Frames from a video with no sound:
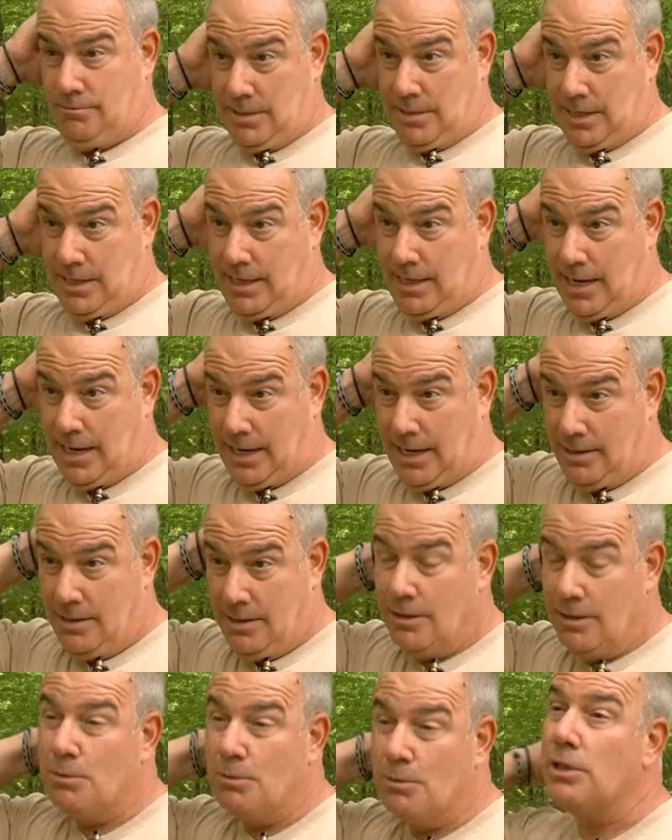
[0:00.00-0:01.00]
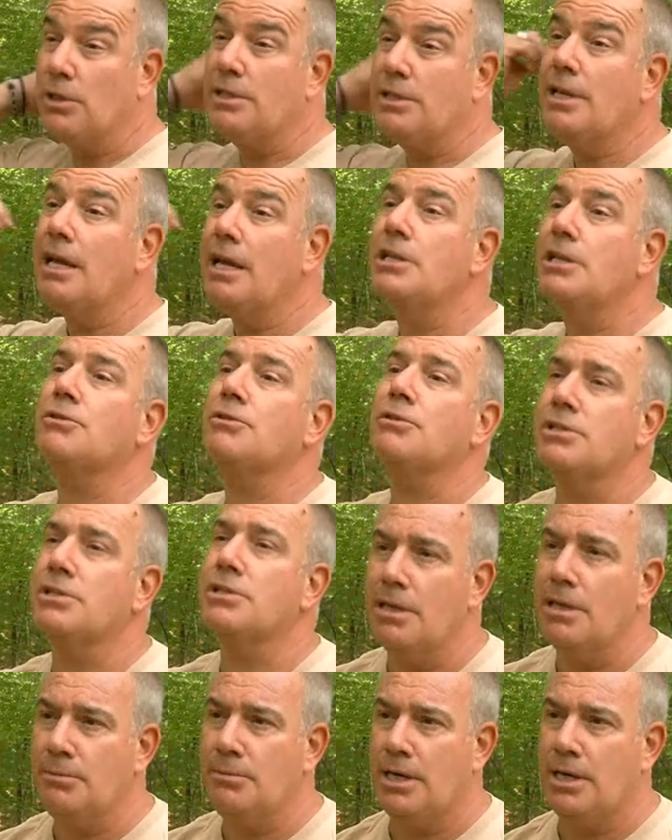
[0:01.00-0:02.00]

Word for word: they get, the more dangerous they